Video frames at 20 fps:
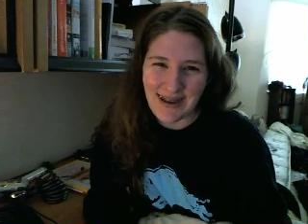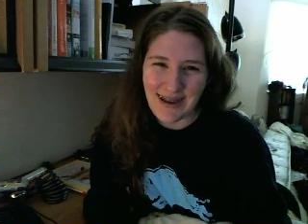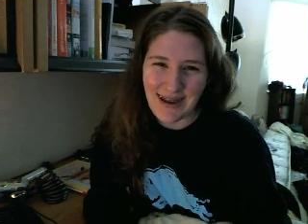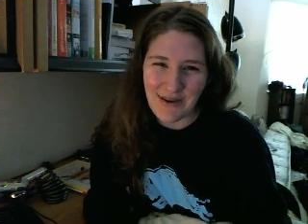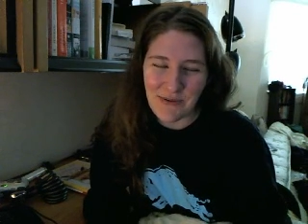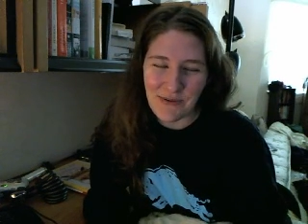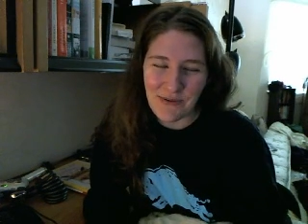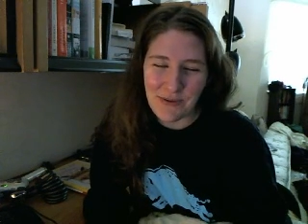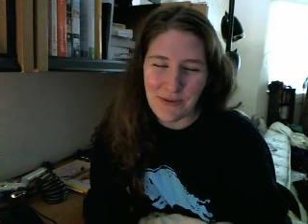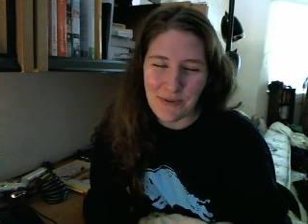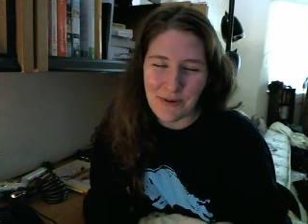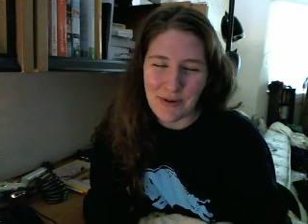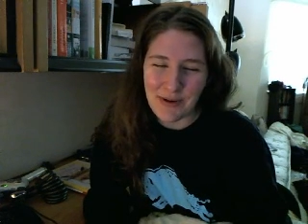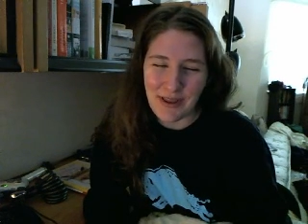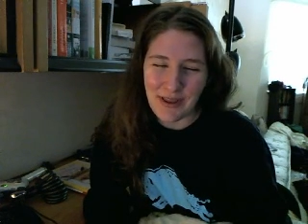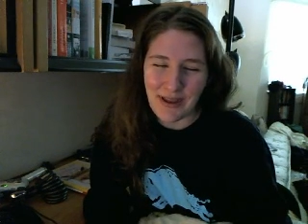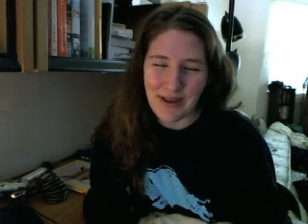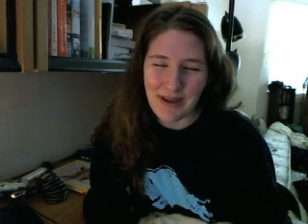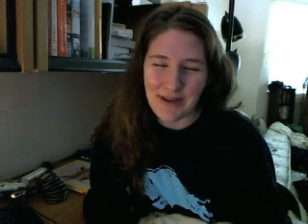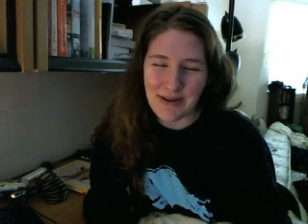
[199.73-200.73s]
And we were
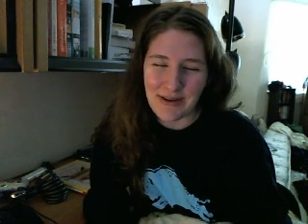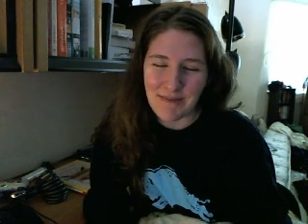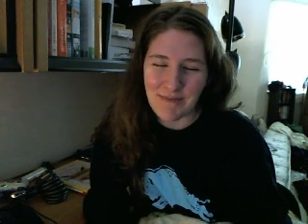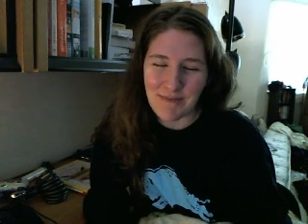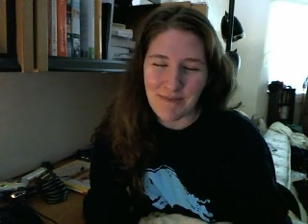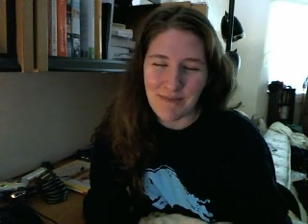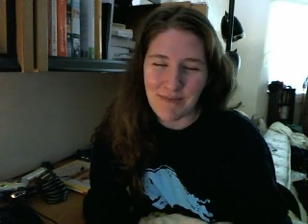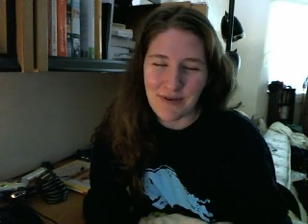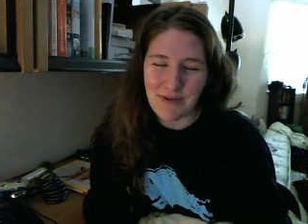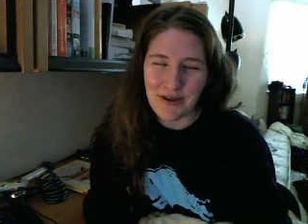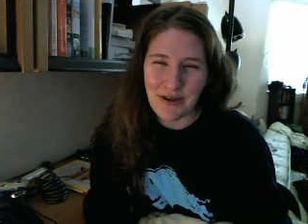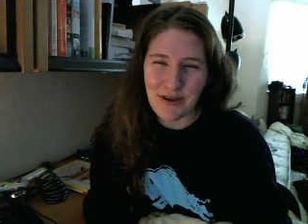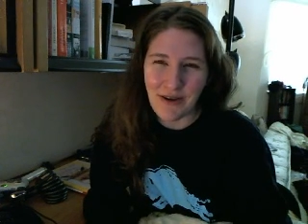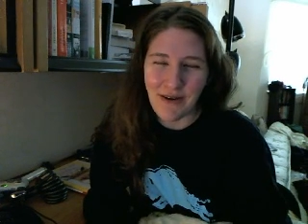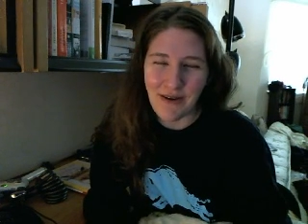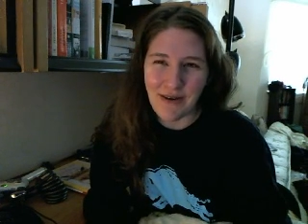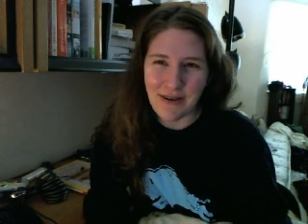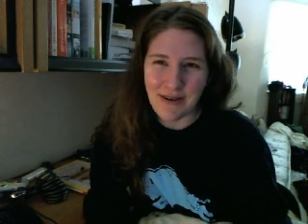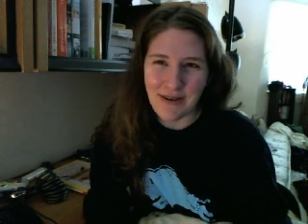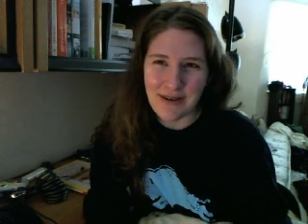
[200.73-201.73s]
like
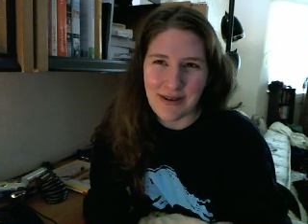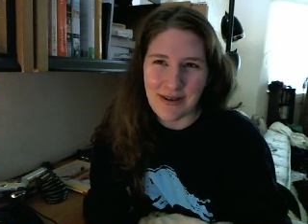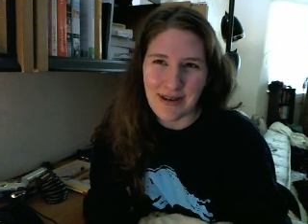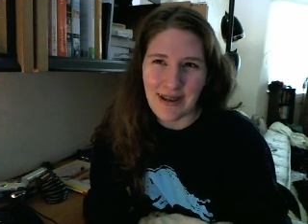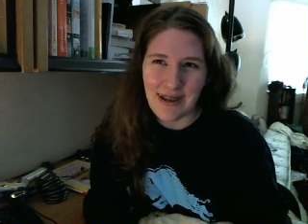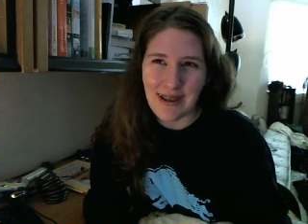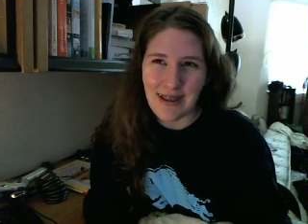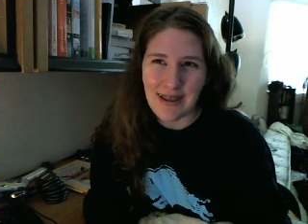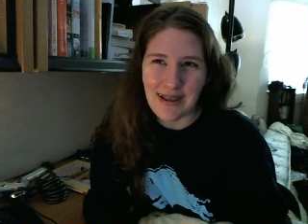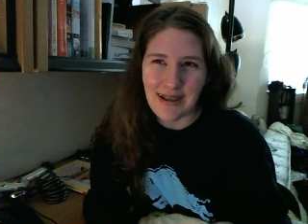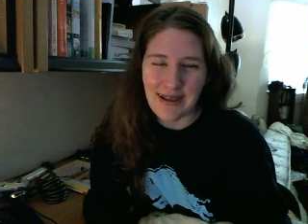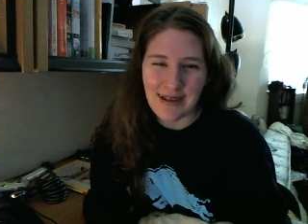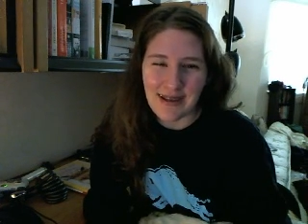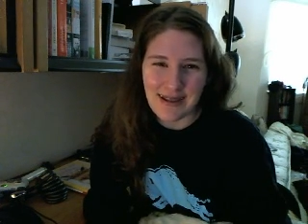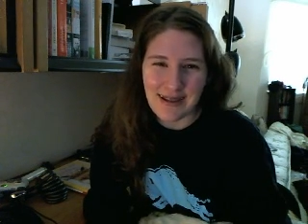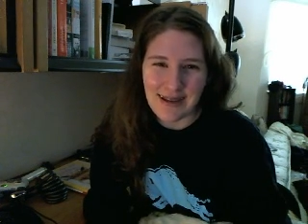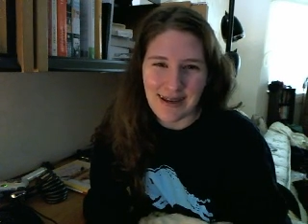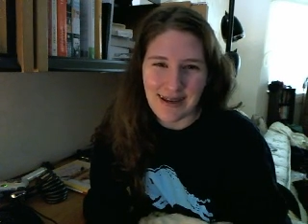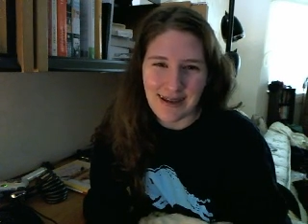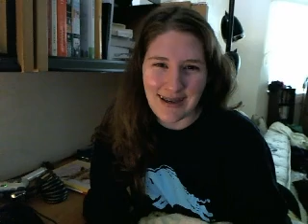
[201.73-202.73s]
zonked at the end of
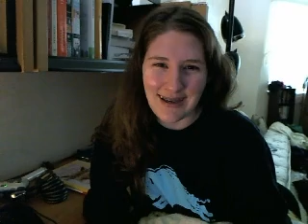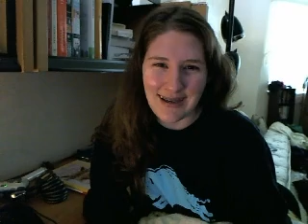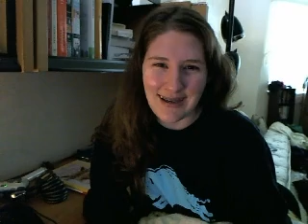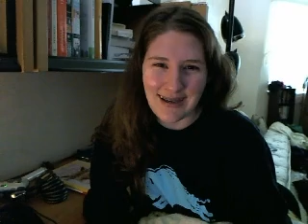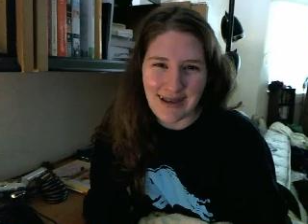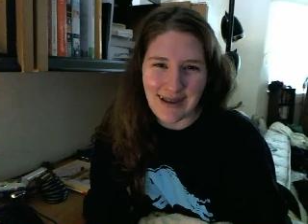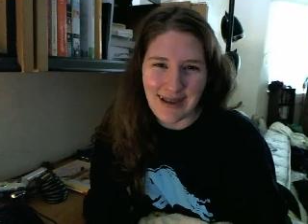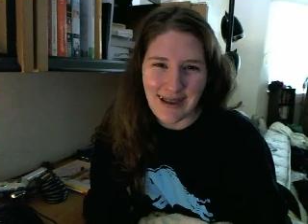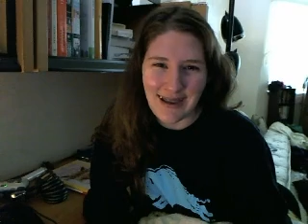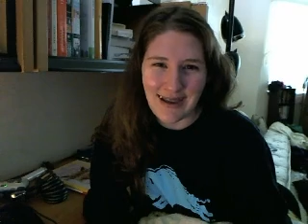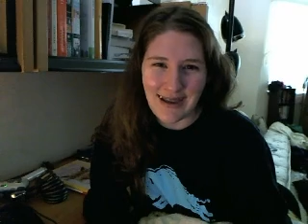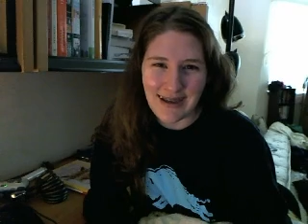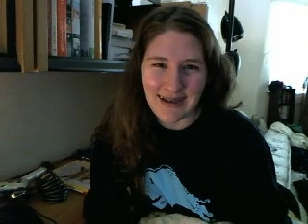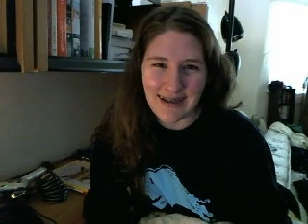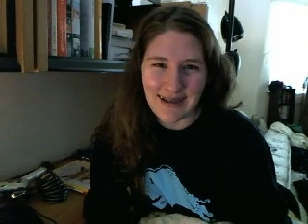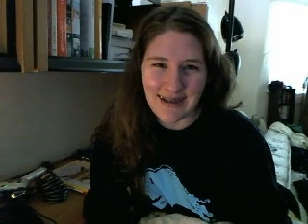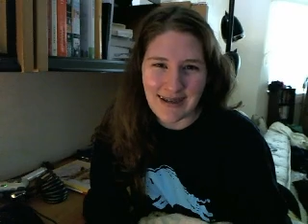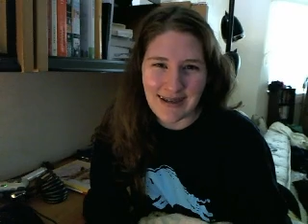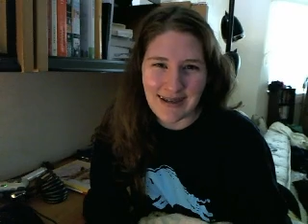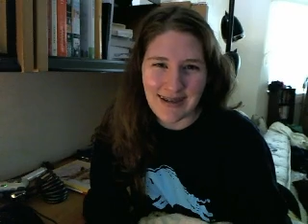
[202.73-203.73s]
the day
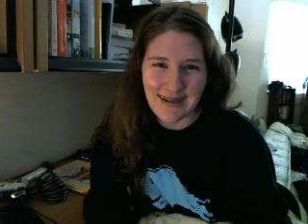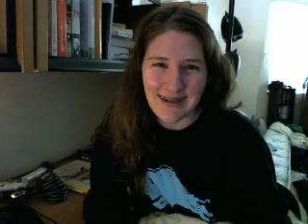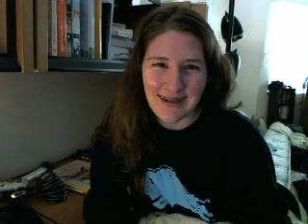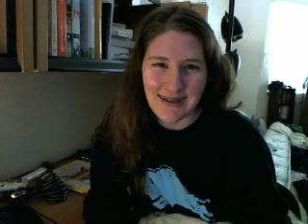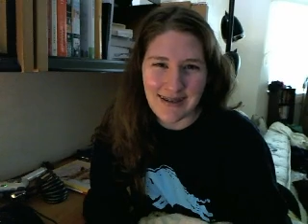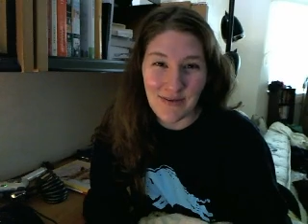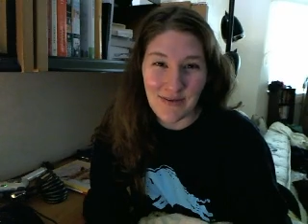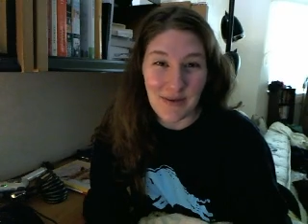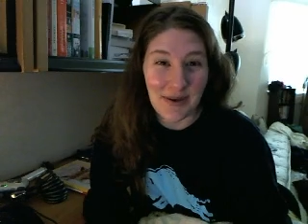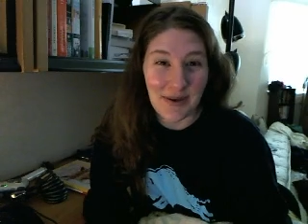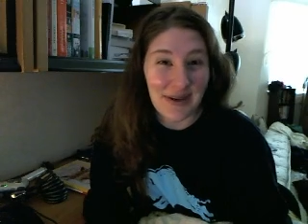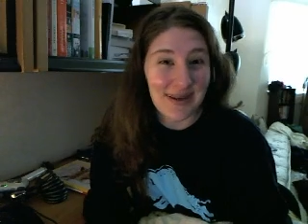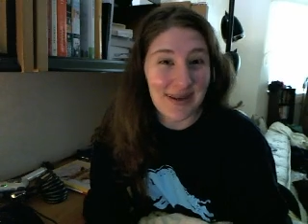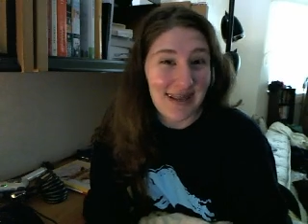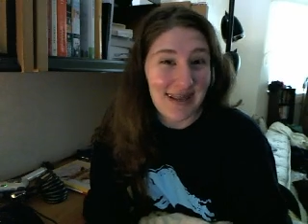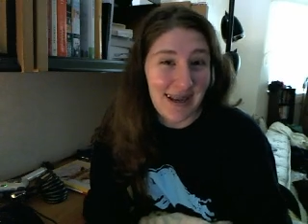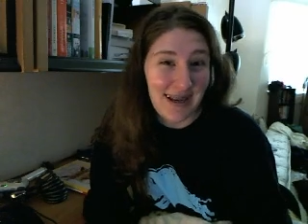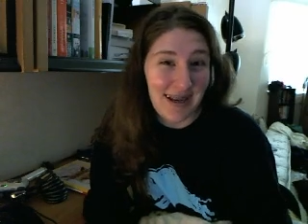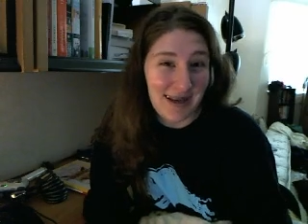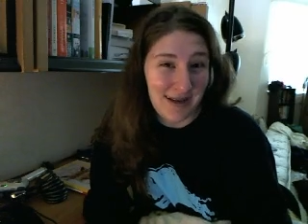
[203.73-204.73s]
and very
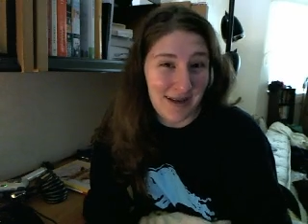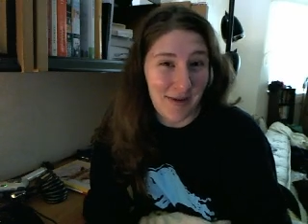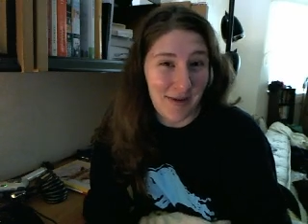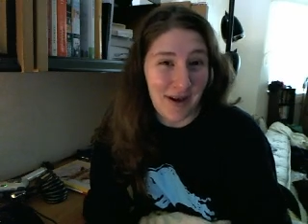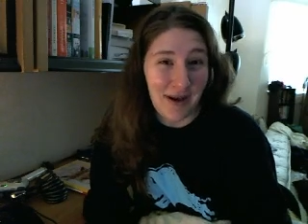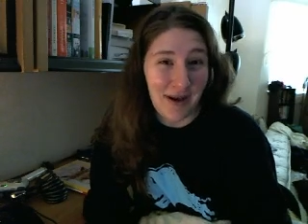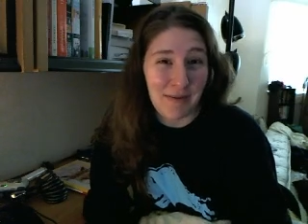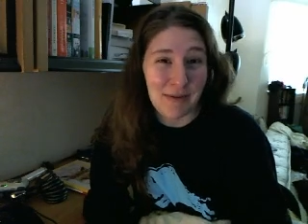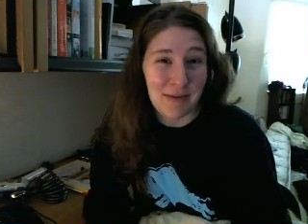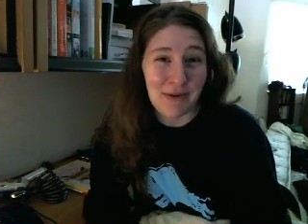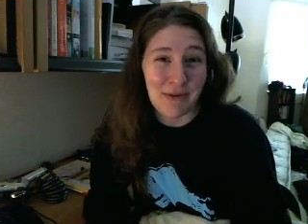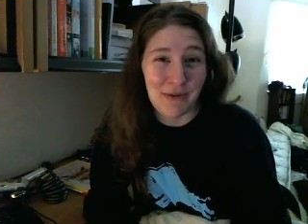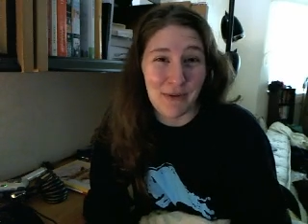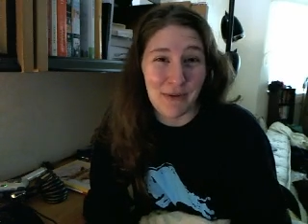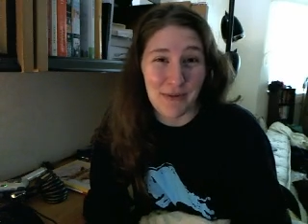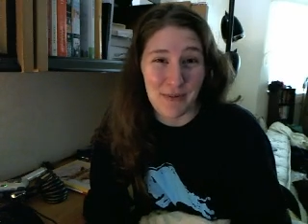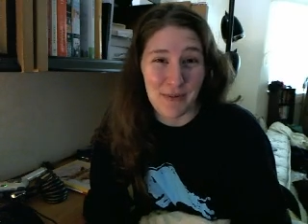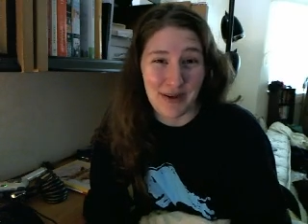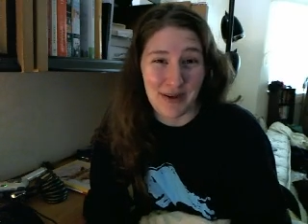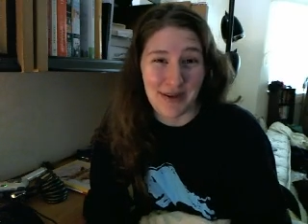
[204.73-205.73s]
excited about how much
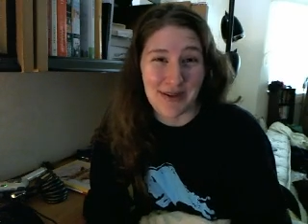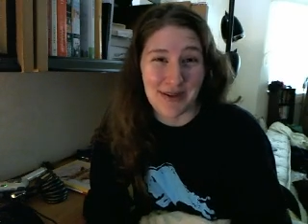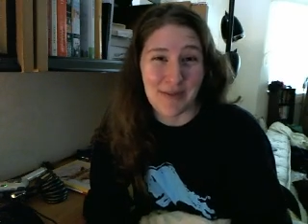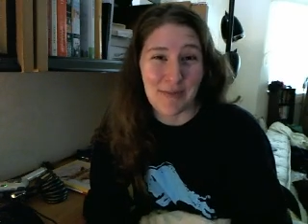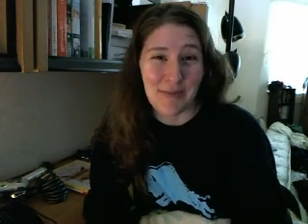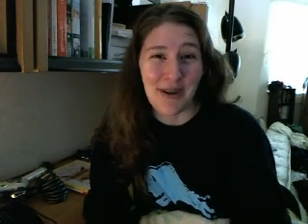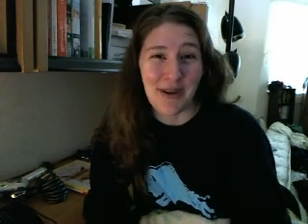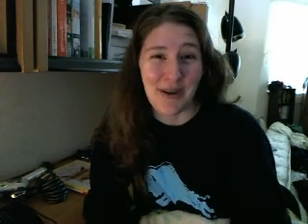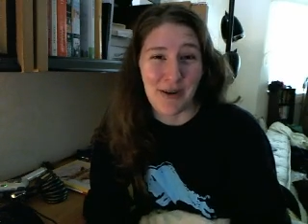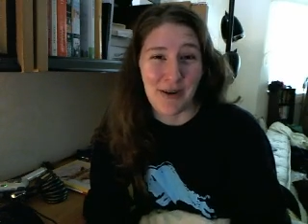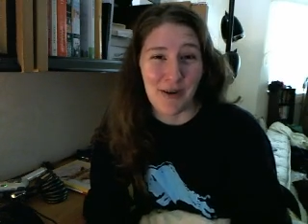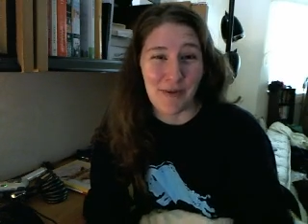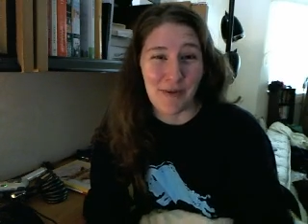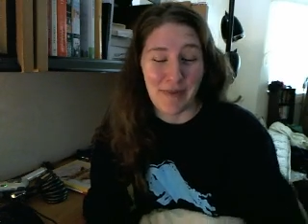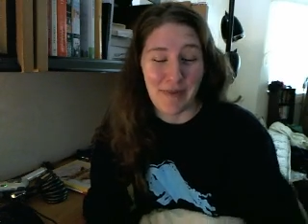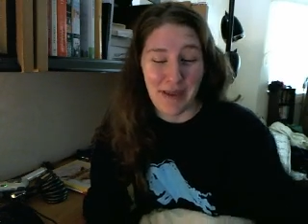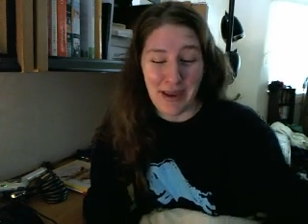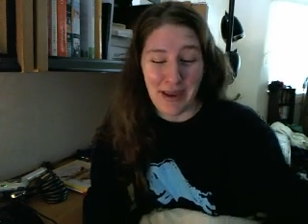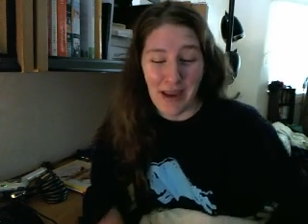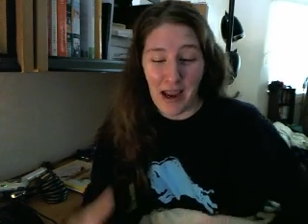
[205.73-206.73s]
food we got to bring home.
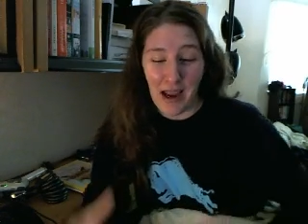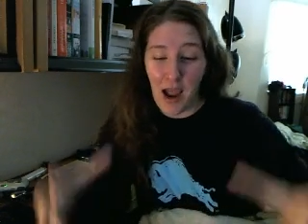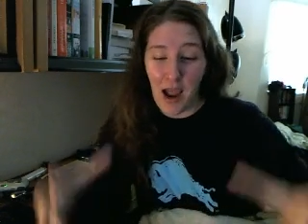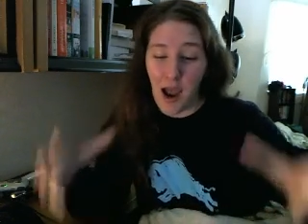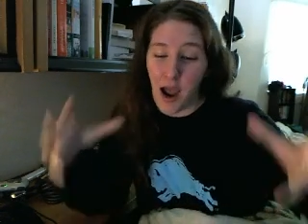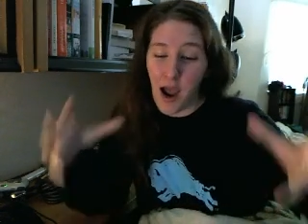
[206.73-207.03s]
Like,